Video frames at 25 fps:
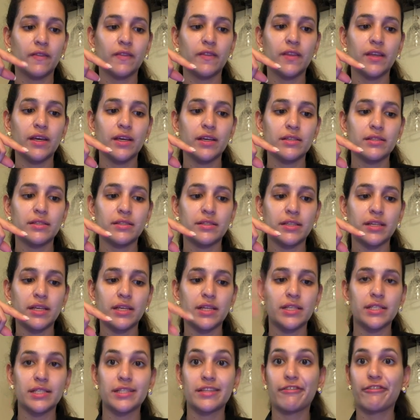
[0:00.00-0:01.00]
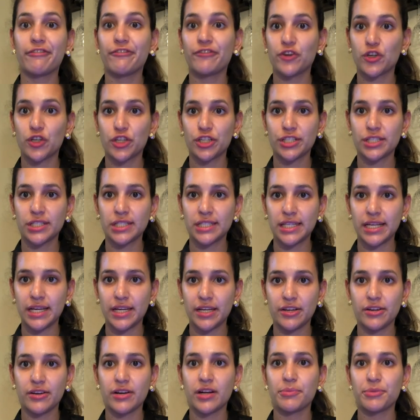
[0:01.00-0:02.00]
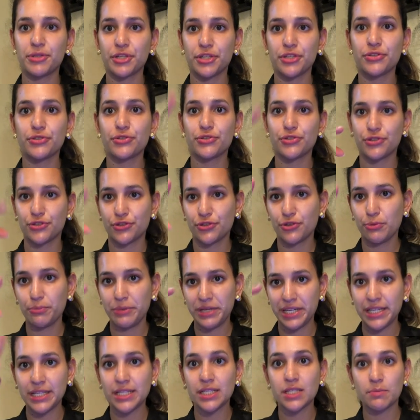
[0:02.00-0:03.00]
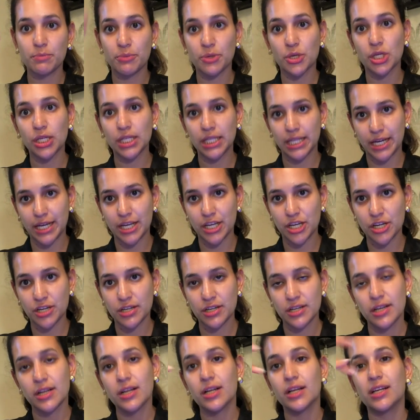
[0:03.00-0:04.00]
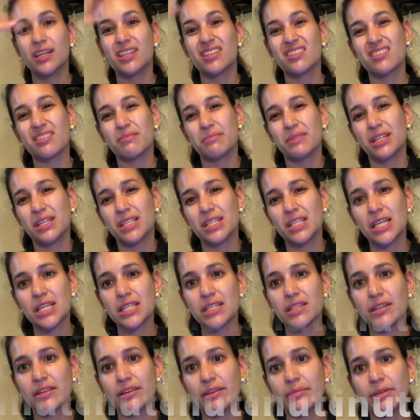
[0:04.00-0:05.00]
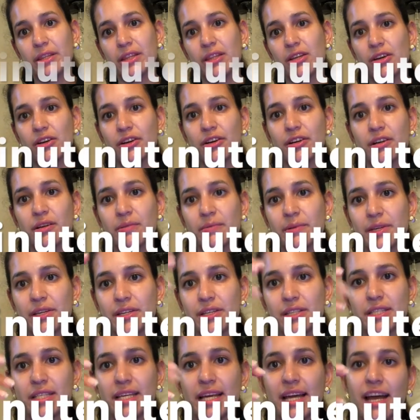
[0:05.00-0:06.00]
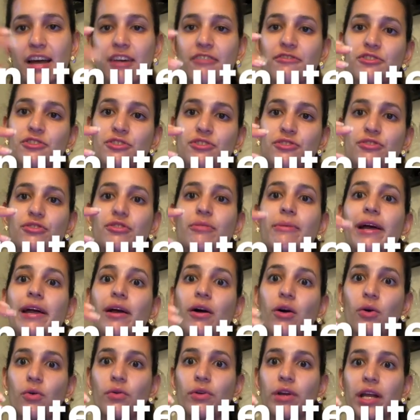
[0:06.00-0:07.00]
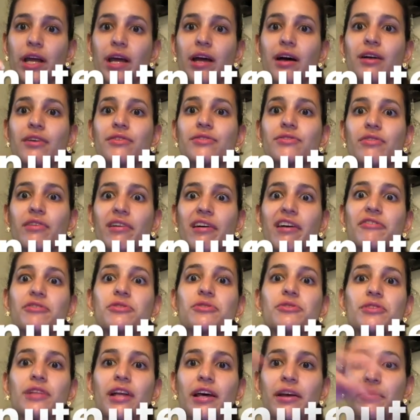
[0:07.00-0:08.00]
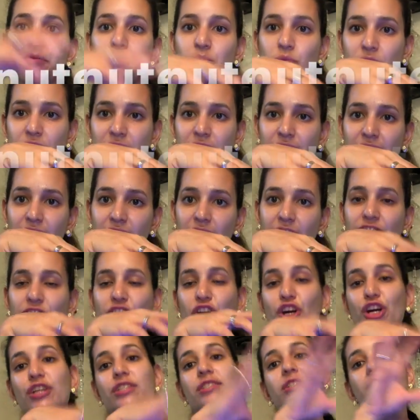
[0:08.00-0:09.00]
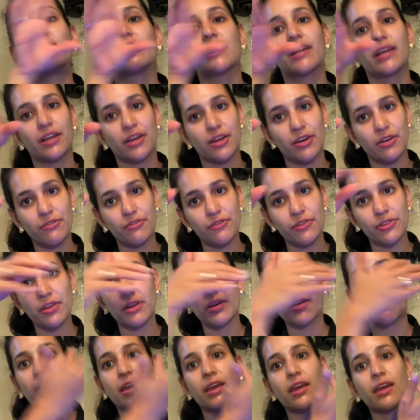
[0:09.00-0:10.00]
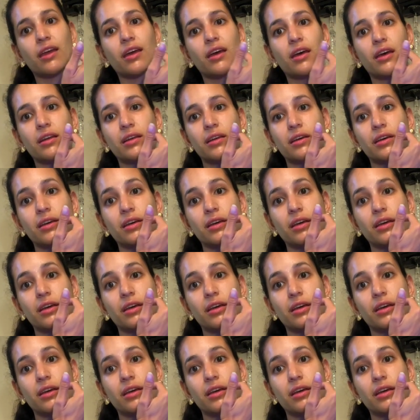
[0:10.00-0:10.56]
This is the first layer. I'm going to use 2 minutes per layer So I mean, it takes a little bit longer because I have to do my own nails, so I have to do like one hand first and then I go for the other hand.